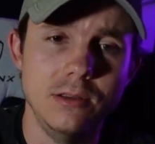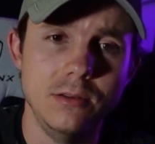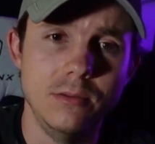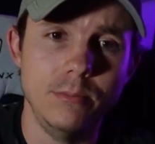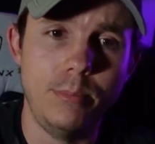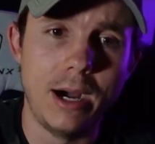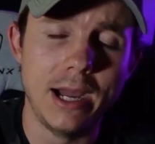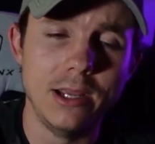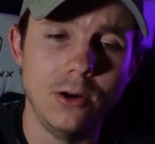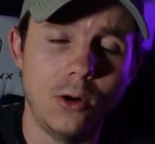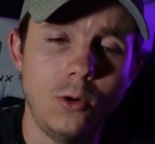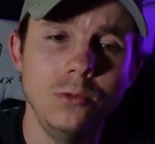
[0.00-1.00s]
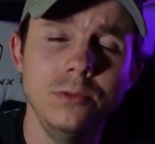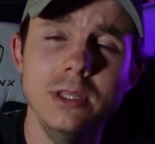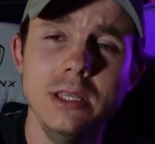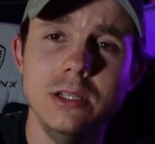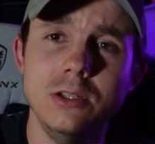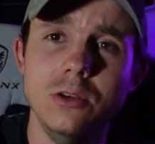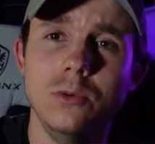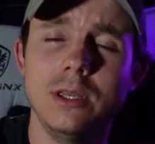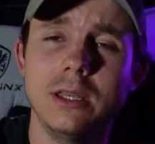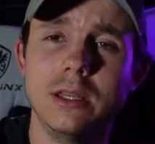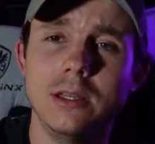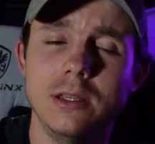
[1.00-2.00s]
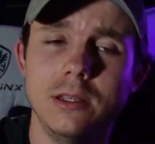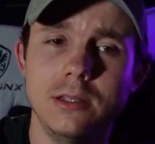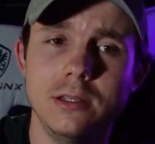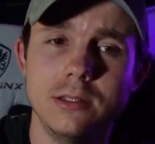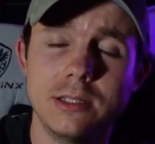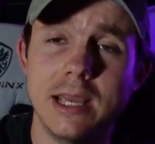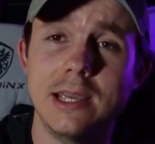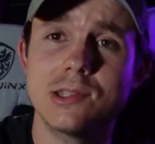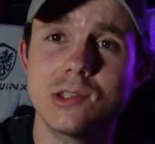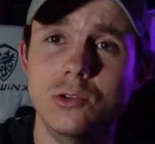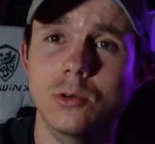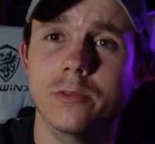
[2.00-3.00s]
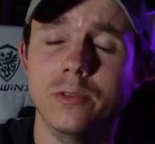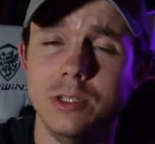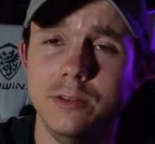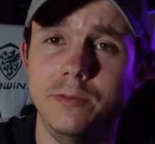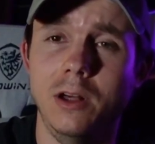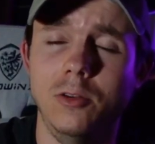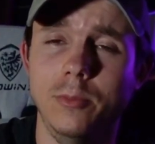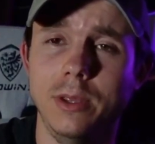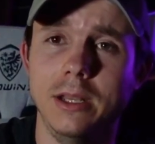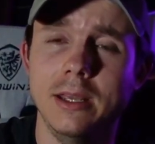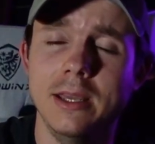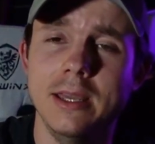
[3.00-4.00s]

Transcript: by only doing test driven development